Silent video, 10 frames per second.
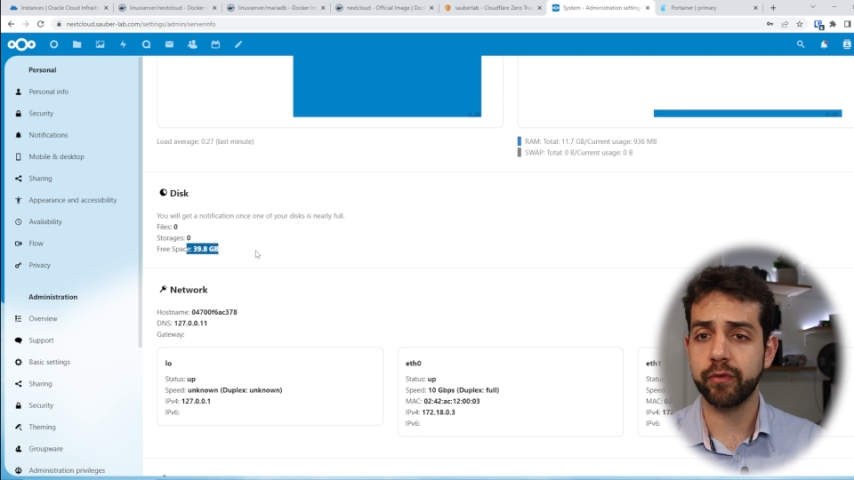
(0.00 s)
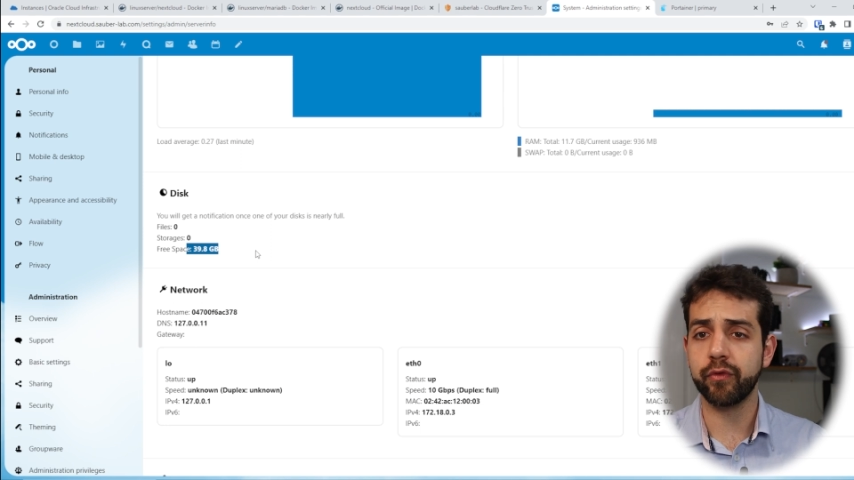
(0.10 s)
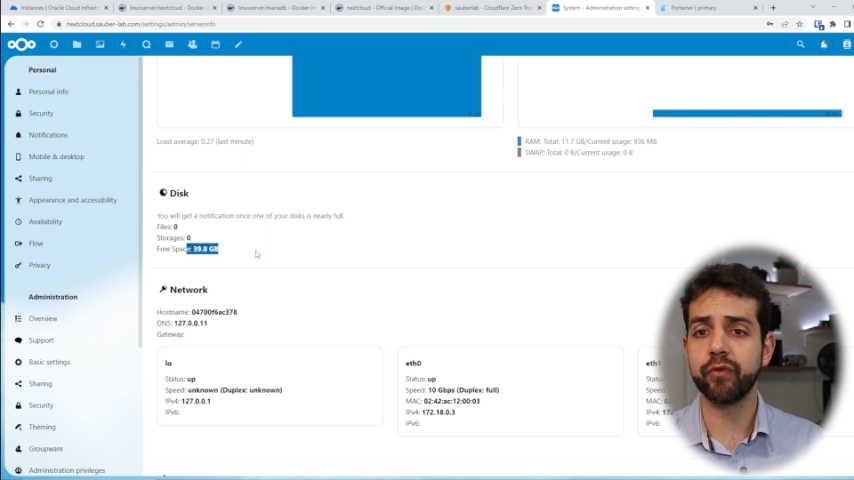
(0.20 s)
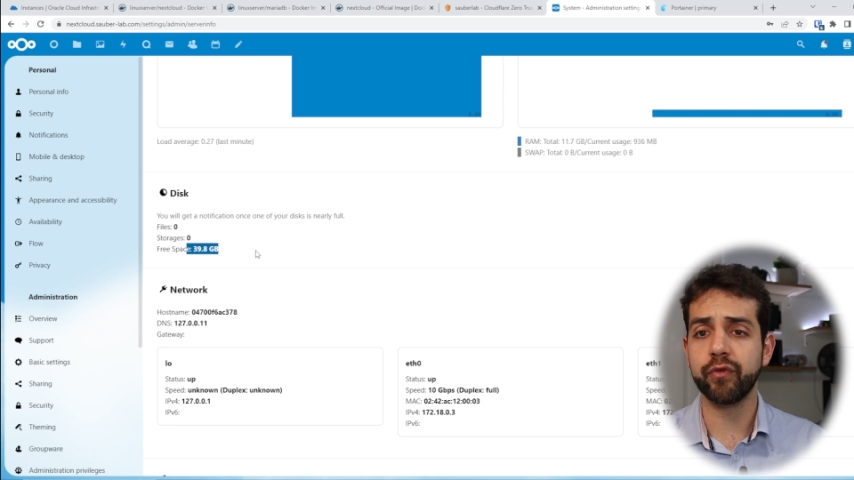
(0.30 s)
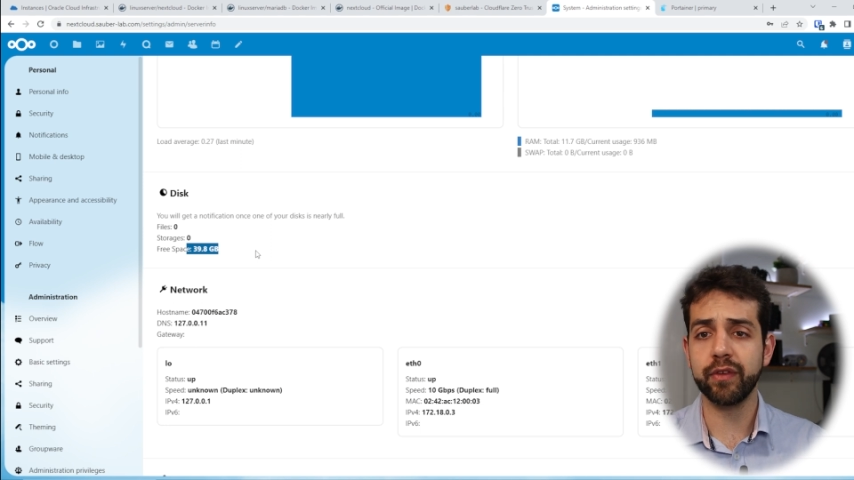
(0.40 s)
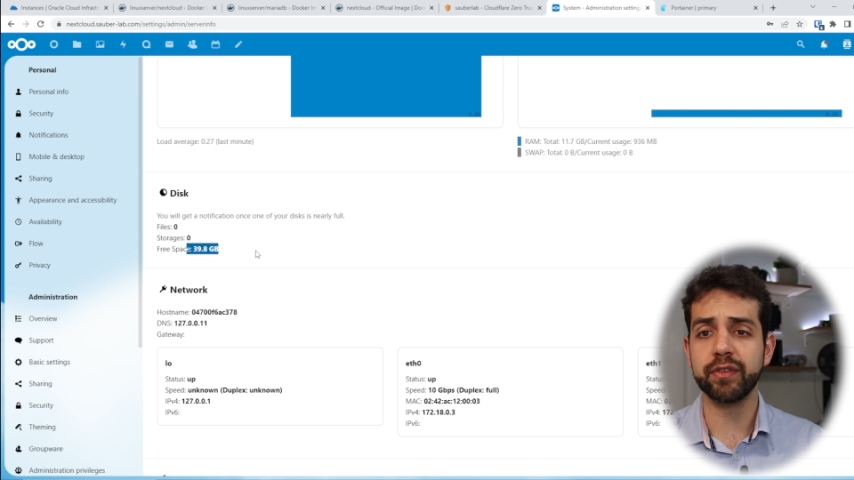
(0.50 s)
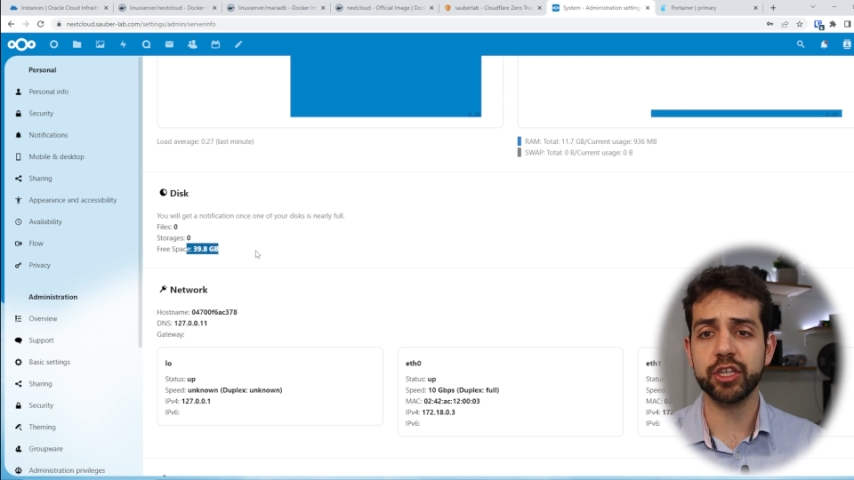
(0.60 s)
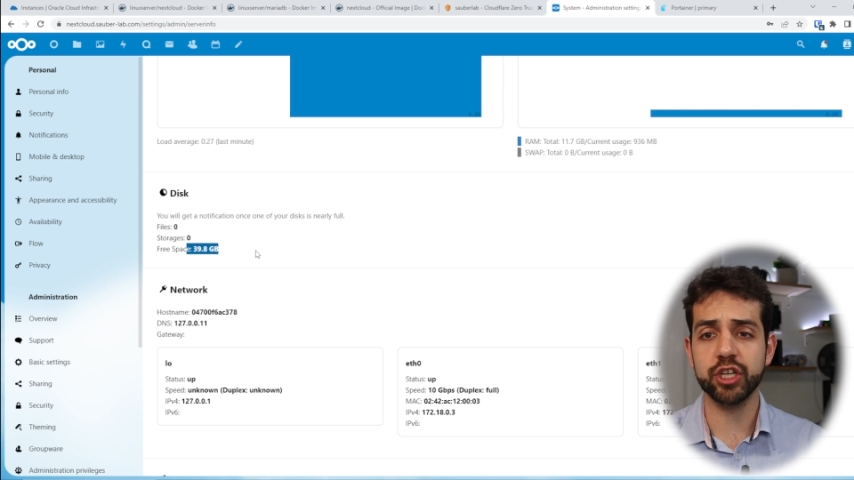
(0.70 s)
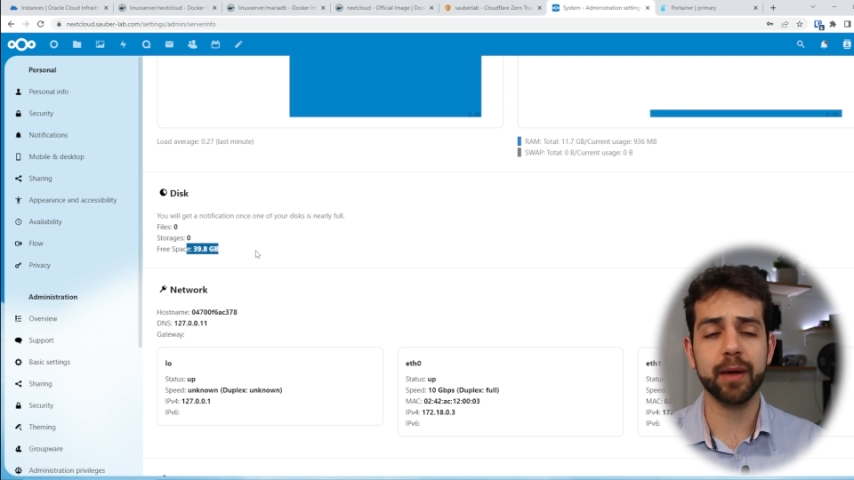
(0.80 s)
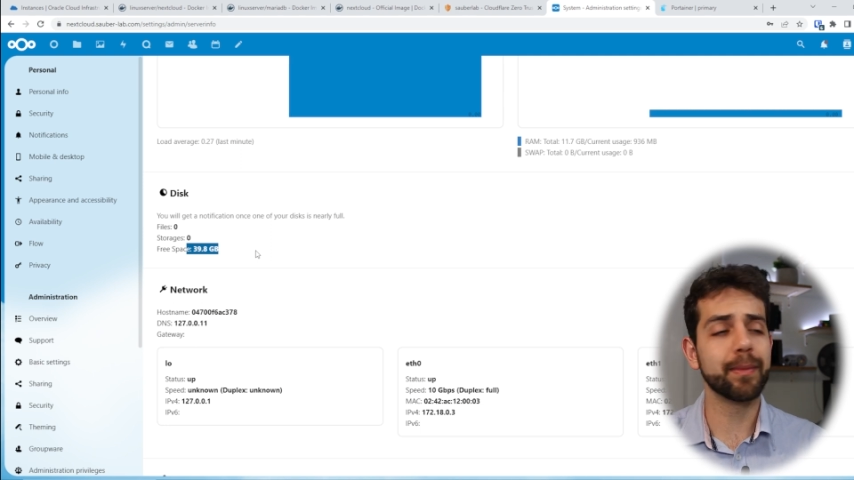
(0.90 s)

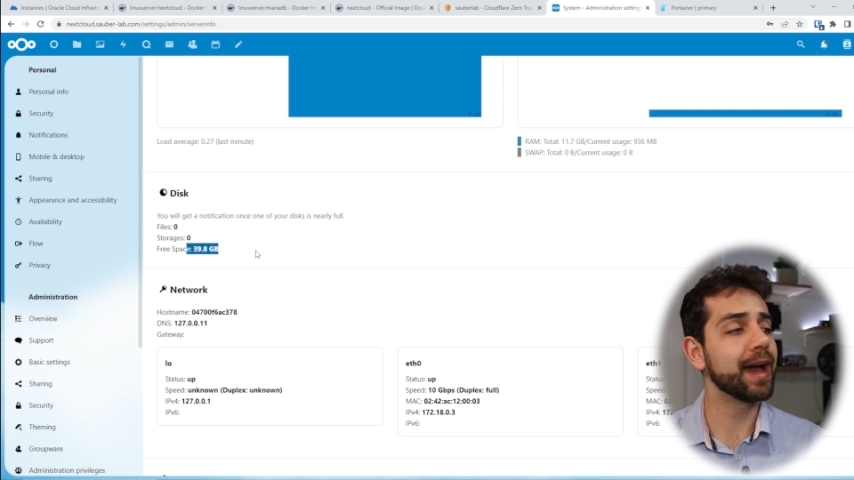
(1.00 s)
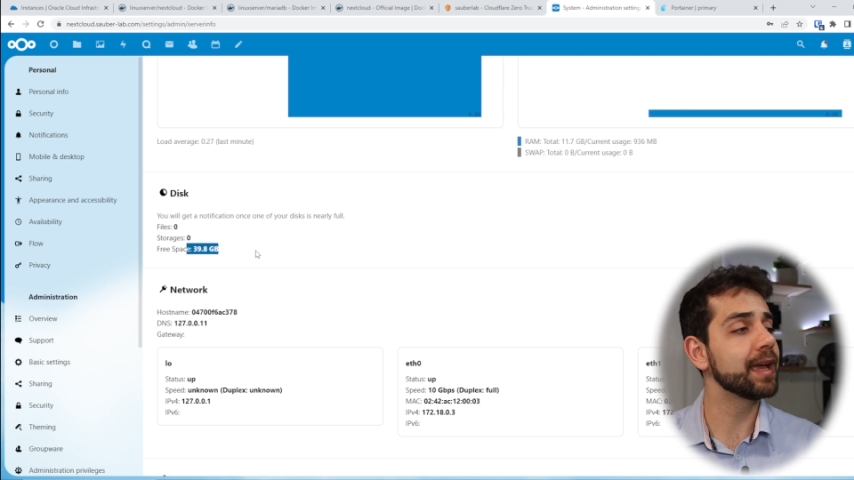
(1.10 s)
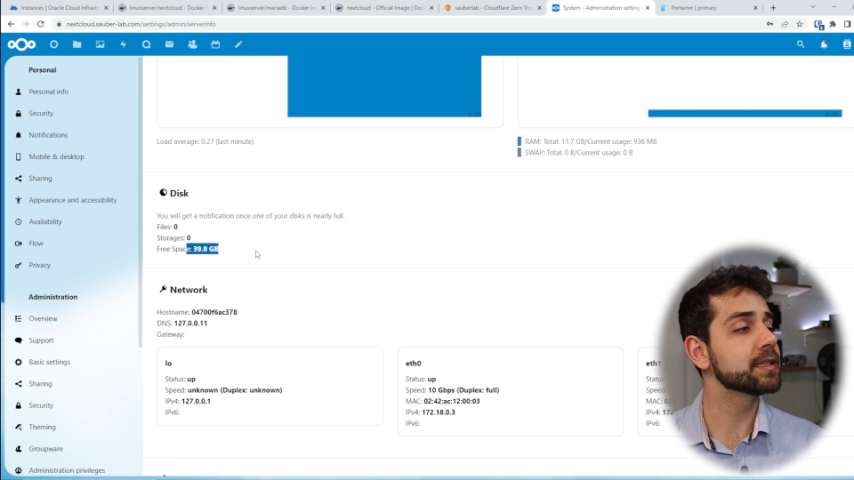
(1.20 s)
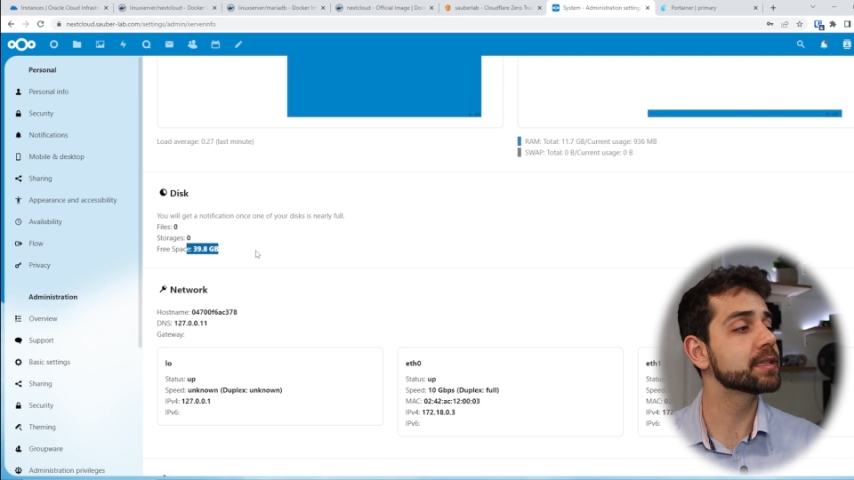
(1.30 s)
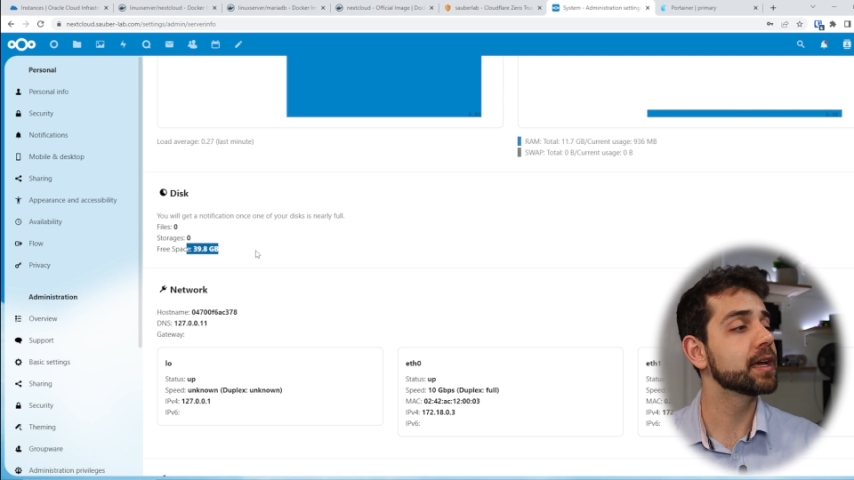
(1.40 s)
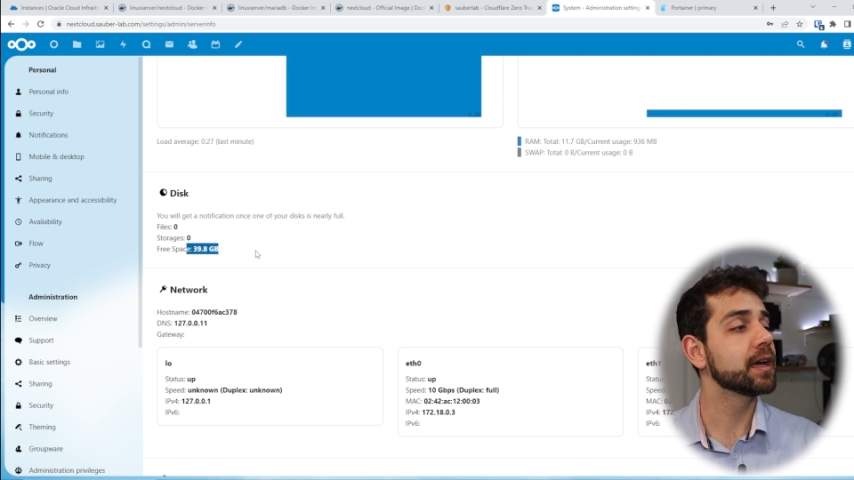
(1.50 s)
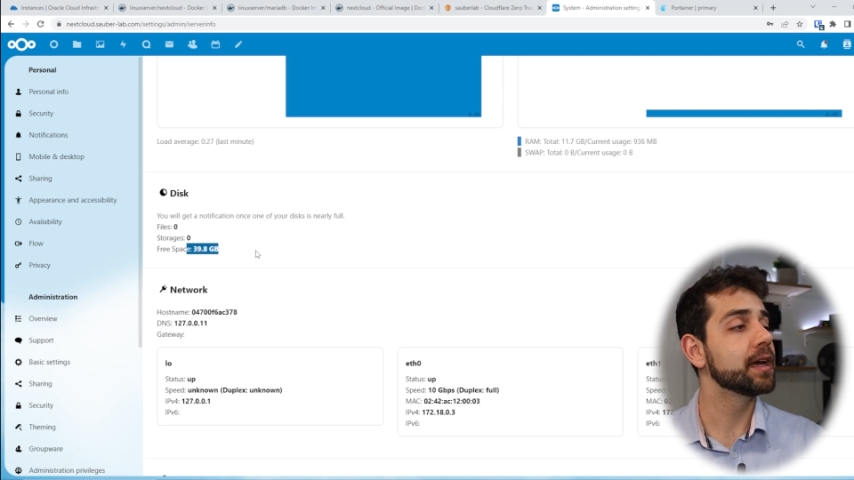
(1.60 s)
50 gigabytes,